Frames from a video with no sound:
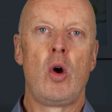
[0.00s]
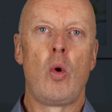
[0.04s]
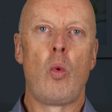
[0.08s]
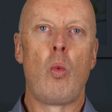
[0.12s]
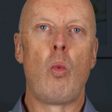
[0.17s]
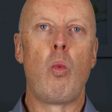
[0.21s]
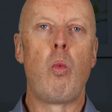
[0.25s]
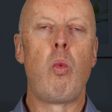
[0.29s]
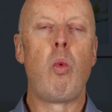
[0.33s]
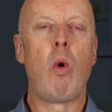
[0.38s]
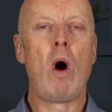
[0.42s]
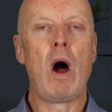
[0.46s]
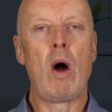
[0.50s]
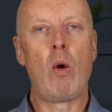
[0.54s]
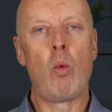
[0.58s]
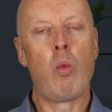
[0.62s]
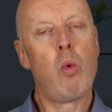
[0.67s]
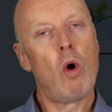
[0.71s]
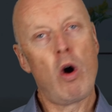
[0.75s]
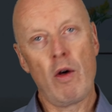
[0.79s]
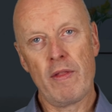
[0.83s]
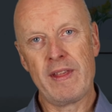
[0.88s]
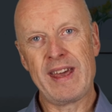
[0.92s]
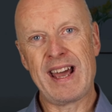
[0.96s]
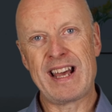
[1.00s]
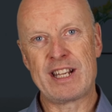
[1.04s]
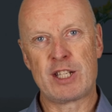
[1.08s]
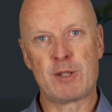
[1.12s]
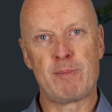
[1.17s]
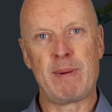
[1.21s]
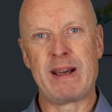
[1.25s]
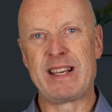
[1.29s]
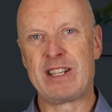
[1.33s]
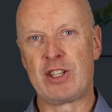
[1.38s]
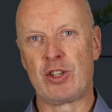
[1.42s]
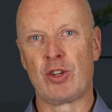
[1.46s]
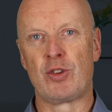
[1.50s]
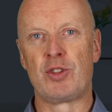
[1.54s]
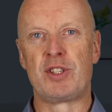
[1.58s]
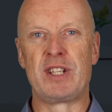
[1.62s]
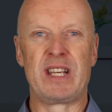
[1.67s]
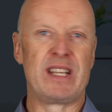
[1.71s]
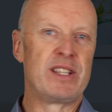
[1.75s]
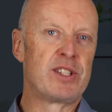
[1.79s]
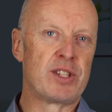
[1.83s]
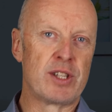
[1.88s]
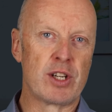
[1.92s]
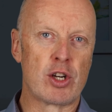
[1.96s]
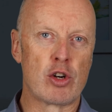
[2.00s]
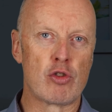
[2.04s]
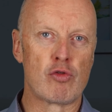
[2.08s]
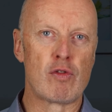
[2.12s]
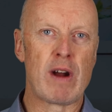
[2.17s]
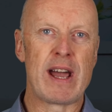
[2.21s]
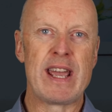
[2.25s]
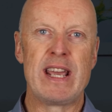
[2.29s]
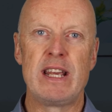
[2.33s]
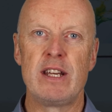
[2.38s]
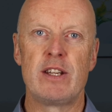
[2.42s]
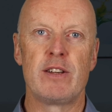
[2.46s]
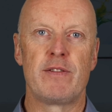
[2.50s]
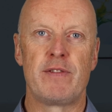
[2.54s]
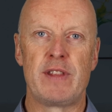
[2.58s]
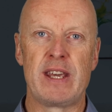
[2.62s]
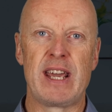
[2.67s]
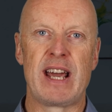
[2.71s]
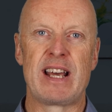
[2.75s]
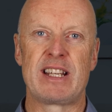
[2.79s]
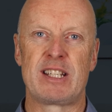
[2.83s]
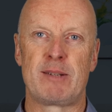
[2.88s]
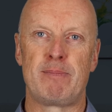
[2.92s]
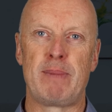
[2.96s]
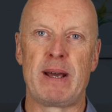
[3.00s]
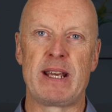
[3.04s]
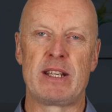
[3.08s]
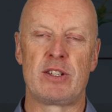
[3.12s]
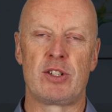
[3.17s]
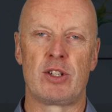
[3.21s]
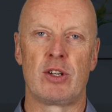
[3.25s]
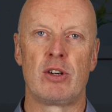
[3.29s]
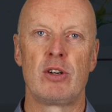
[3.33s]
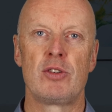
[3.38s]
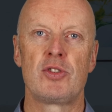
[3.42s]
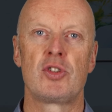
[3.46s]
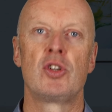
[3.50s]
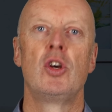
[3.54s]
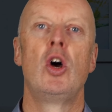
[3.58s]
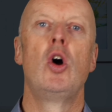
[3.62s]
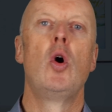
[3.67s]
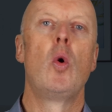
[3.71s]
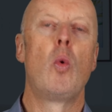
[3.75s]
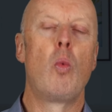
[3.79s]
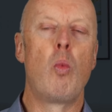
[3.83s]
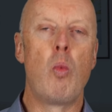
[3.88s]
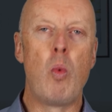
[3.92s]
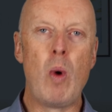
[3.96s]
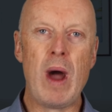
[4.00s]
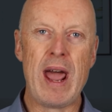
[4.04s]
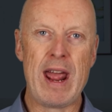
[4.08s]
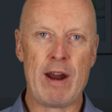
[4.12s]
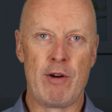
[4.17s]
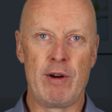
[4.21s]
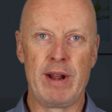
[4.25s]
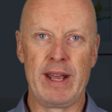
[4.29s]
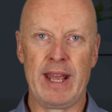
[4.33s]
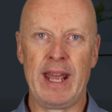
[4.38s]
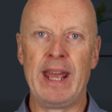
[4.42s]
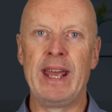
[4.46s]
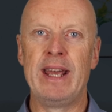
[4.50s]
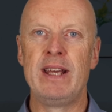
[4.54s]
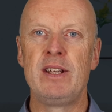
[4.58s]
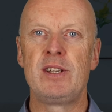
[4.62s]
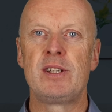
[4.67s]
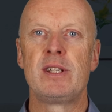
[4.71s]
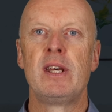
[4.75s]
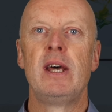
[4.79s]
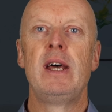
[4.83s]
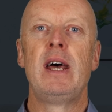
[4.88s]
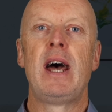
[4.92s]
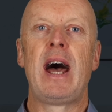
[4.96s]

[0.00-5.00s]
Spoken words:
what the asbestos is, the grade of the asbestos, where it is,